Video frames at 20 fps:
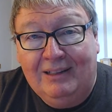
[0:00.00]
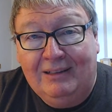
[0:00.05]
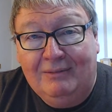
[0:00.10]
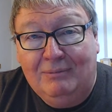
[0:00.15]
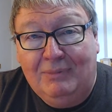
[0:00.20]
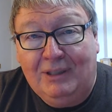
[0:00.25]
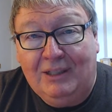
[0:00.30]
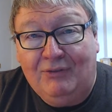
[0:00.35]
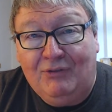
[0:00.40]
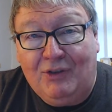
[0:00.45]

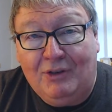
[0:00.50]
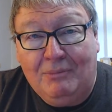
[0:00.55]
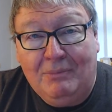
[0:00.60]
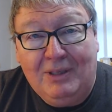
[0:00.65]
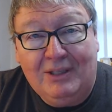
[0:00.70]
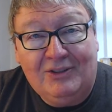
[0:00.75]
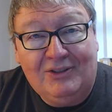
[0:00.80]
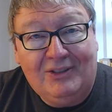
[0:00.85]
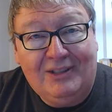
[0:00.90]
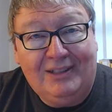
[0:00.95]
But if you
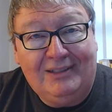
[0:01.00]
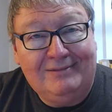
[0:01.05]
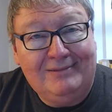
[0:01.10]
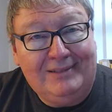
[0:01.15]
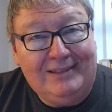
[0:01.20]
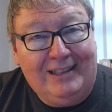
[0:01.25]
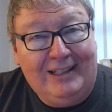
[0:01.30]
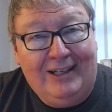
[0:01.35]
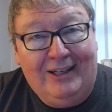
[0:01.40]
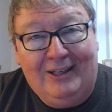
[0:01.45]
missed it,
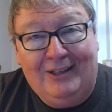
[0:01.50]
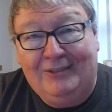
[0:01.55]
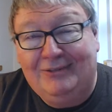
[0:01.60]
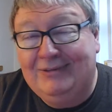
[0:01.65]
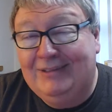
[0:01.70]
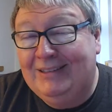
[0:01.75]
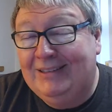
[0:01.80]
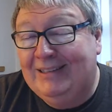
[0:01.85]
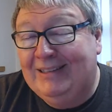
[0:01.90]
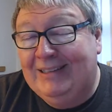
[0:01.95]
you know,
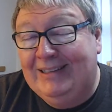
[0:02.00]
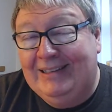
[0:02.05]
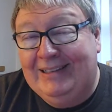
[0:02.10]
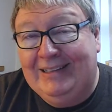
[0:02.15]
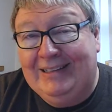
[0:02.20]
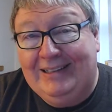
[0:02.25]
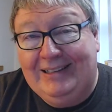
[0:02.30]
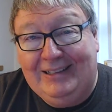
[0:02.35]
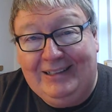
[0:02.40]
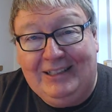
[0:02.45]

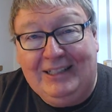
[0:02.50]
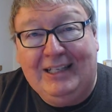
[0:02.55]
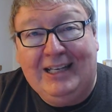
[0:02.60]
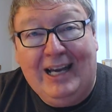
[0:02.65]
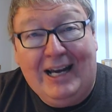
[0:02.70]
you